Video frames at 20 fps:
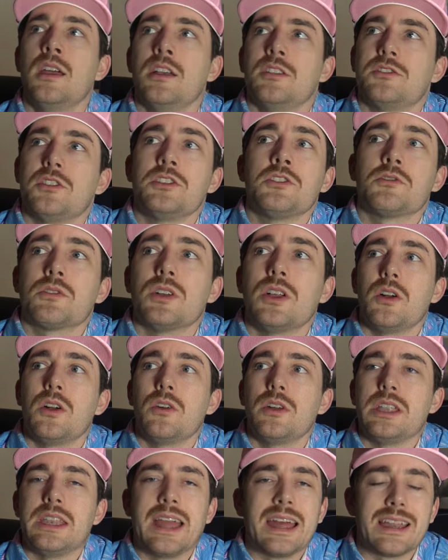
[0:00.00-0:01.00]
So then you're
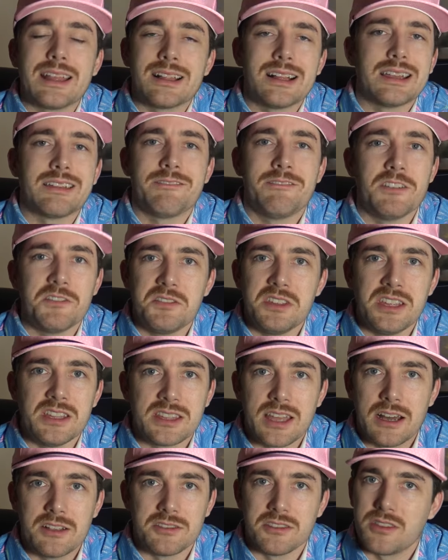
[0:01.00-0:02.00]
only netting like
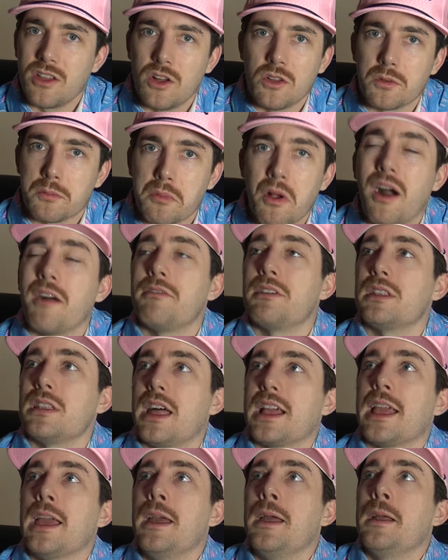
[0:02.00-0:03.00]
$15,000 profit.
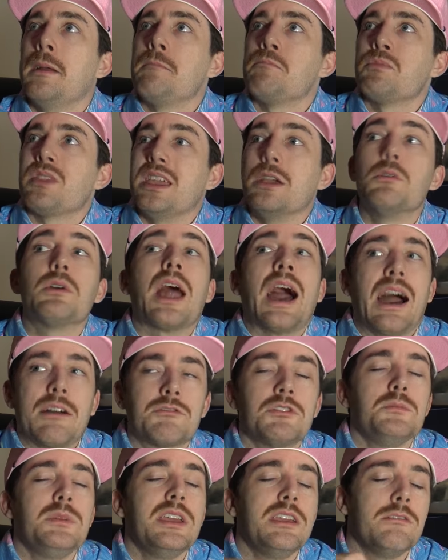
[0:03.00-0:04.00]
Like, it would have
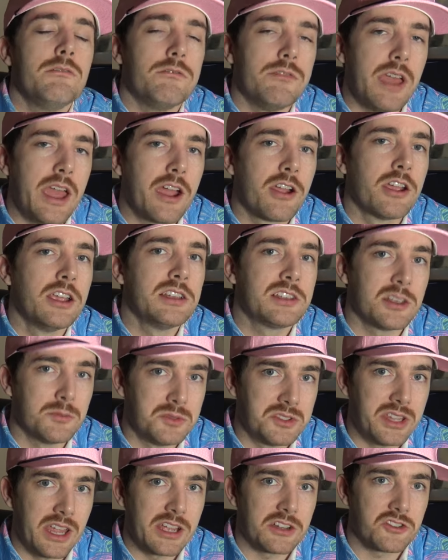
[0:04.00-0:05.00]
to be a very
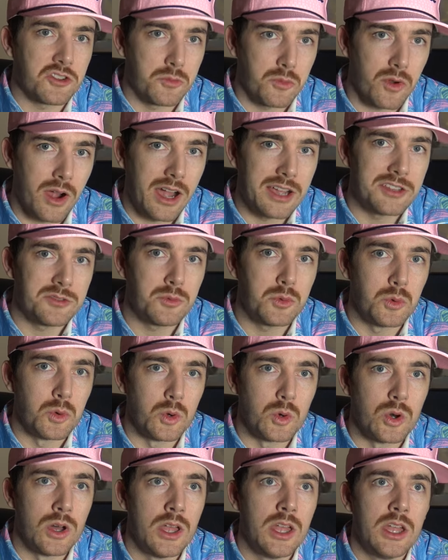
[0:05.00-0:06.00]
substantial prize
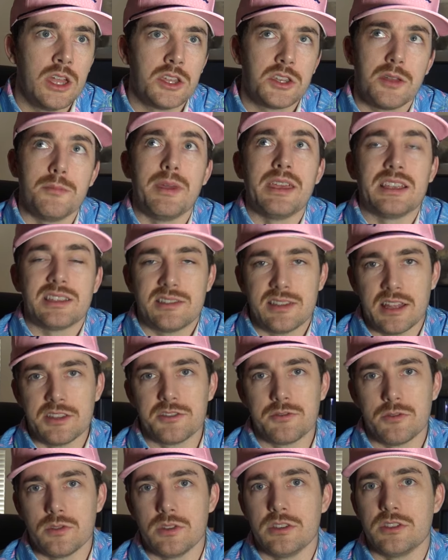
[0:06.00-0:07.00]
pool to make
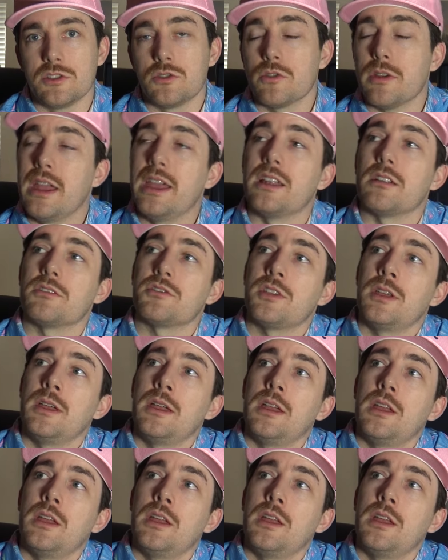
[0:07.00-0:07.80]
sense for these creators.